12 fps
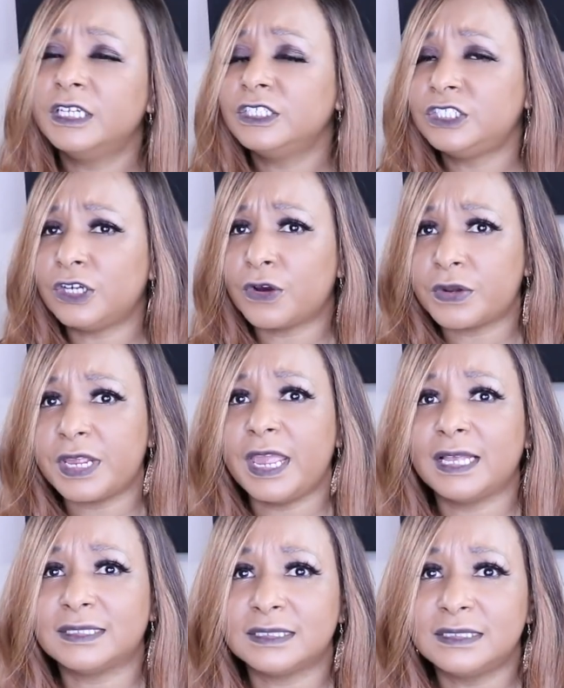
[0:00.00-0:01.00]
She already
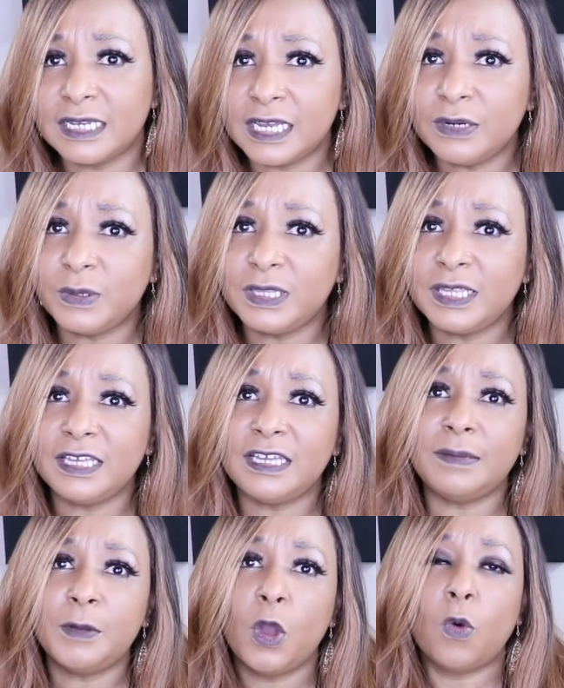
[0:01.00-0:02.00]
has a son with
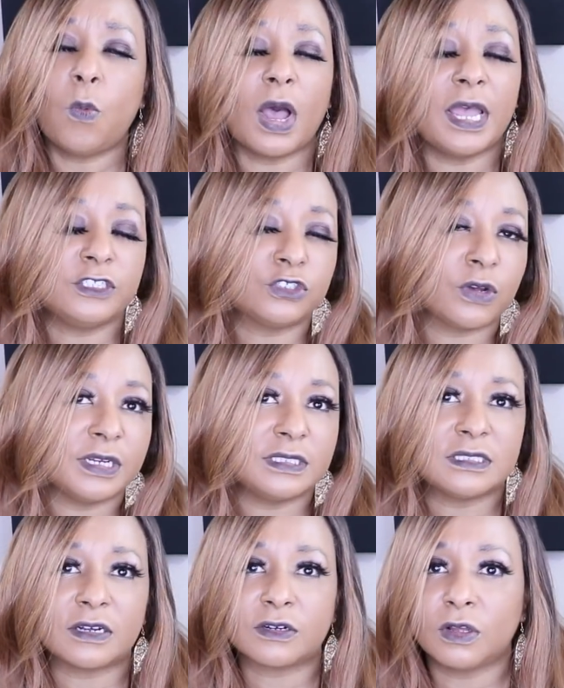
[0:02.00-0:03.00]
him. Why try to
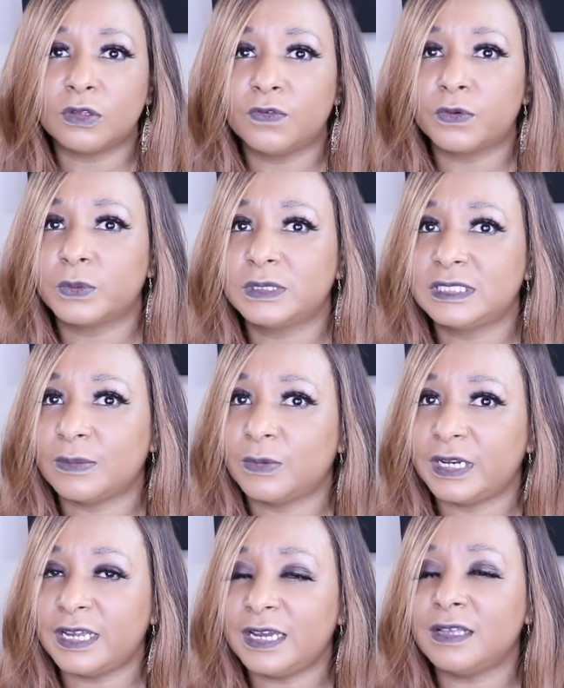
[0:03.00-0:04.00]
start all over with
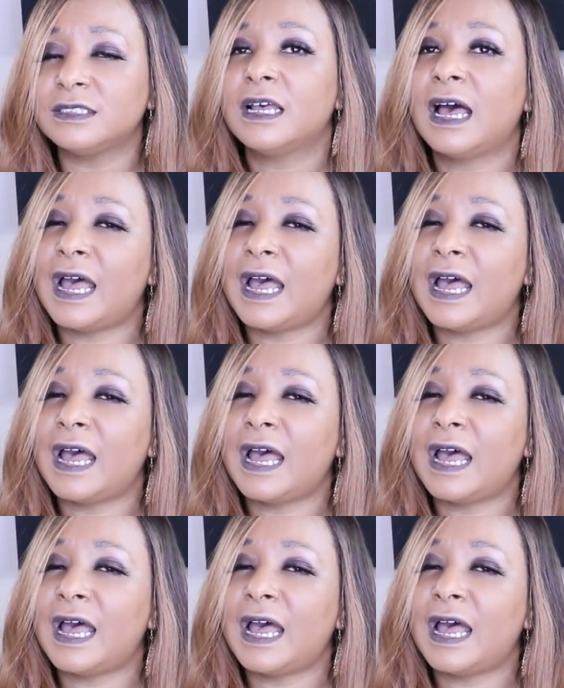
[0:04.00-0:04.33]
someone else?